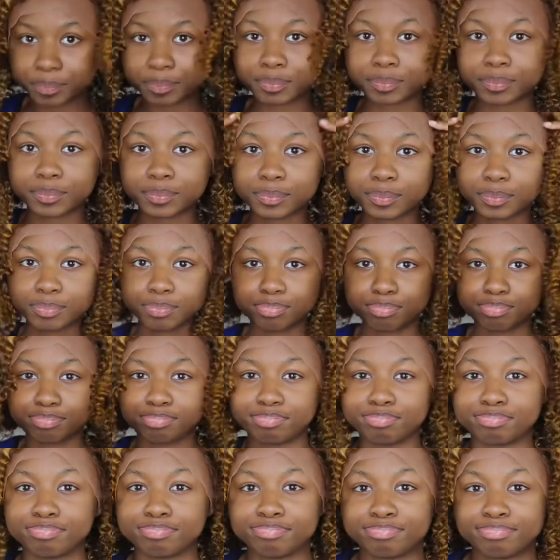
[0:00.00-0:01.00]
everything.
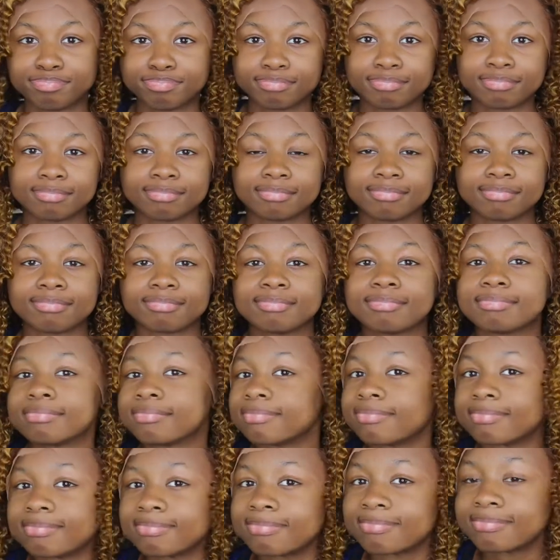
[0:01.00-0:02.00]
I'm checking the,
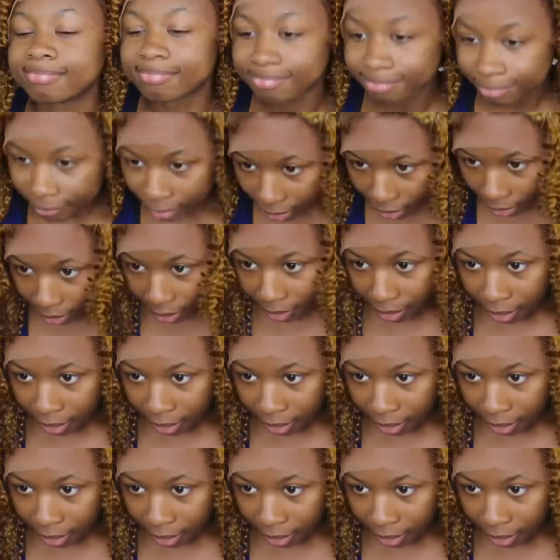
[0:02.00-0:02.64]
the lace and